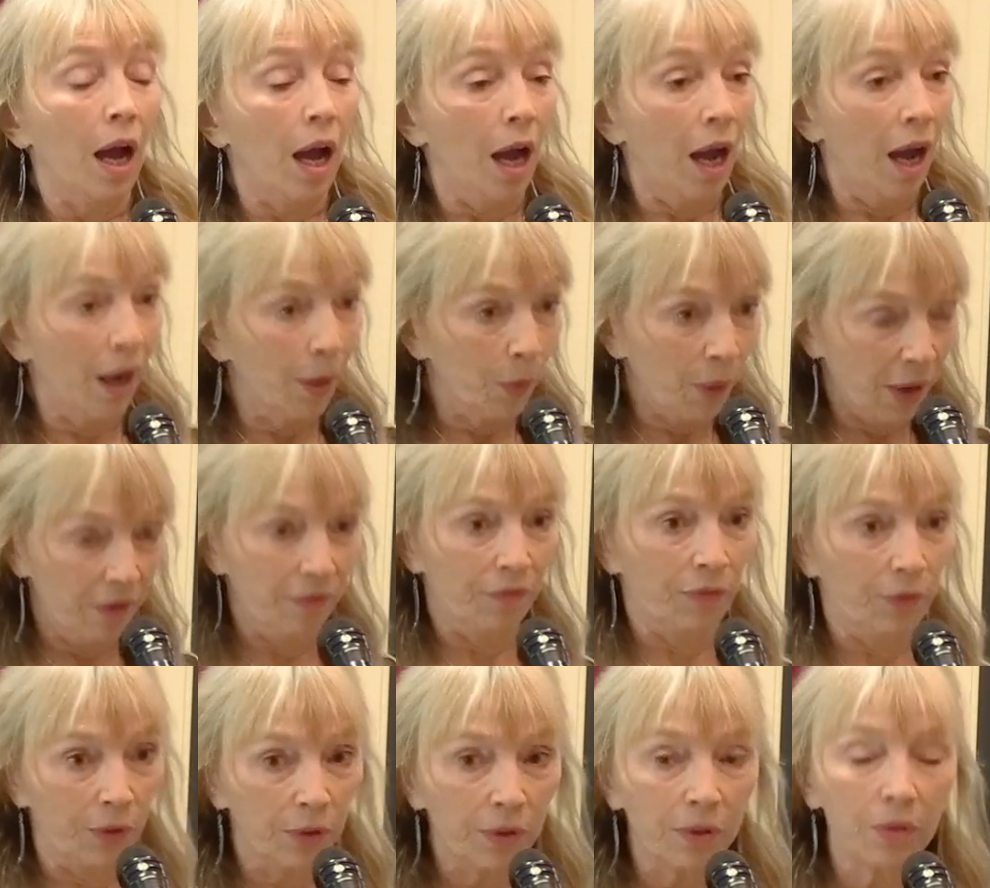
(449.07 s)

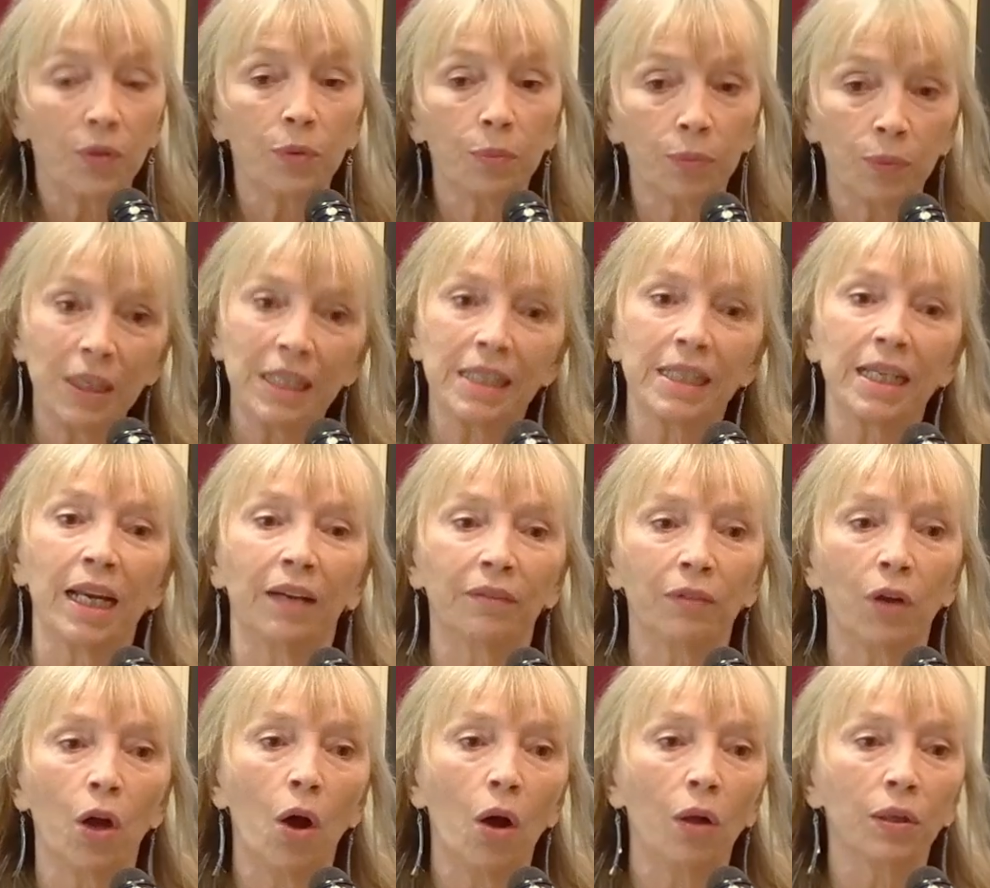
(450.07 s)
However, the reason
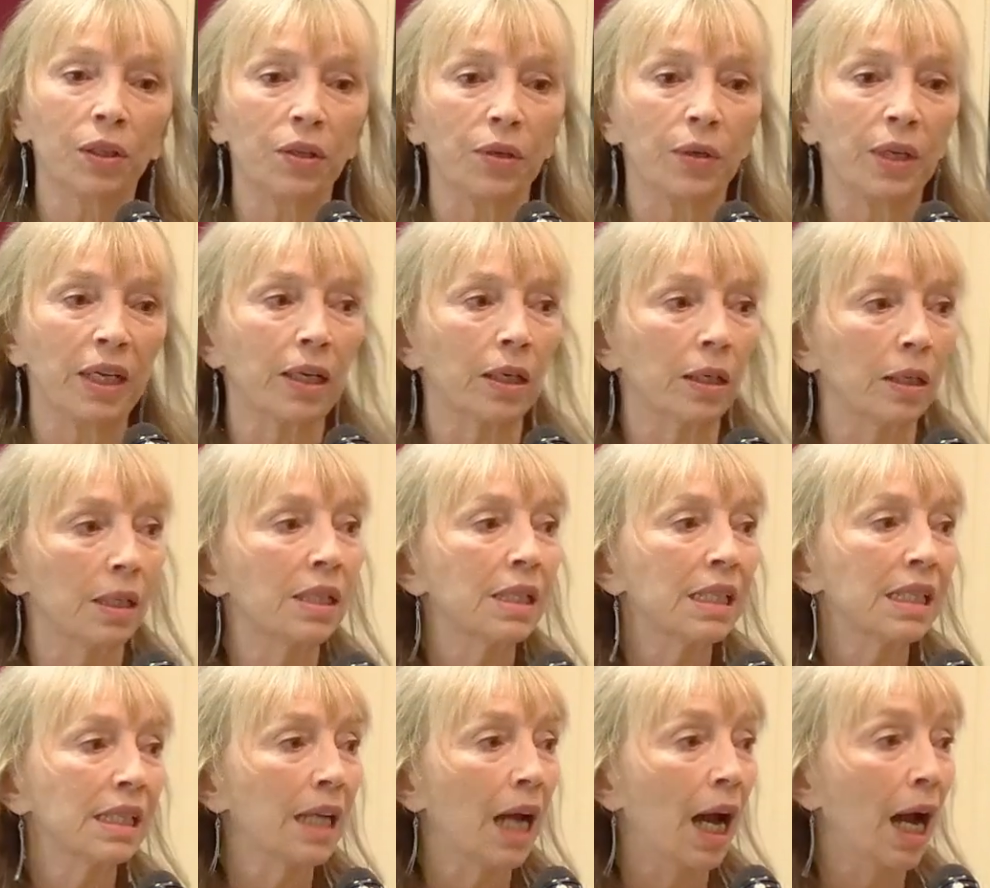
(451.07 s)
I've called you here
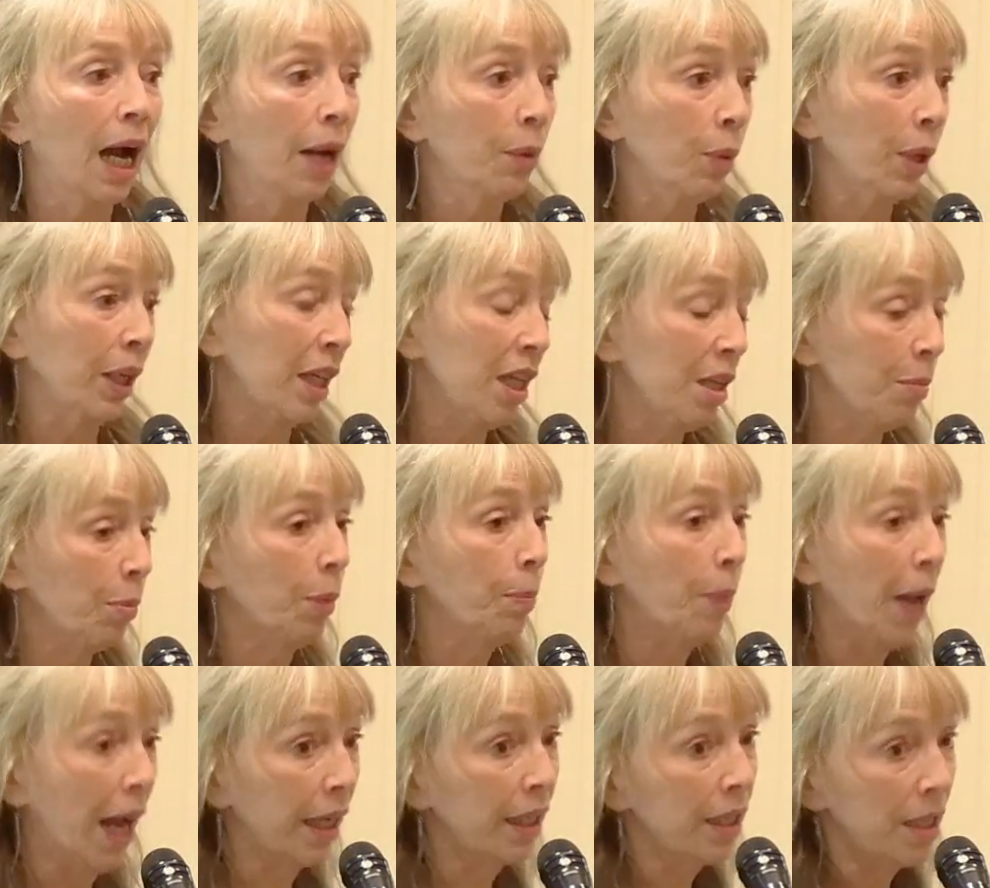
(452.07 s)
is I want to keep her
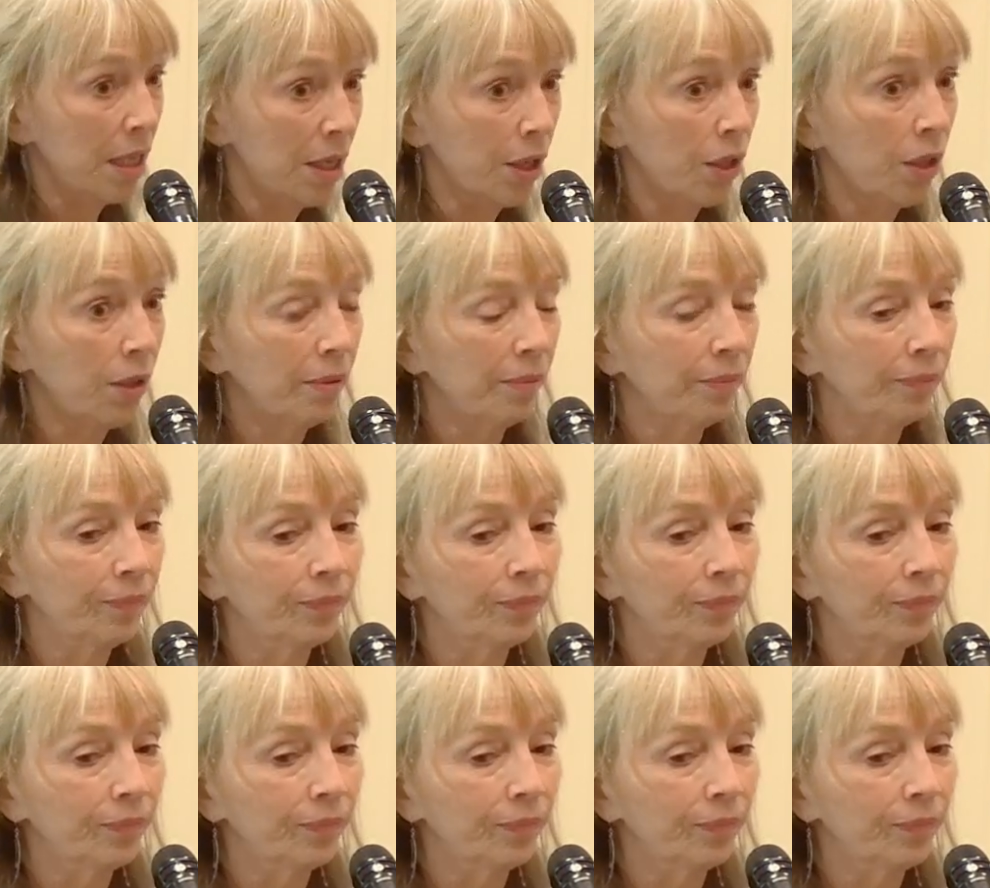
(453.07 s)
back a year.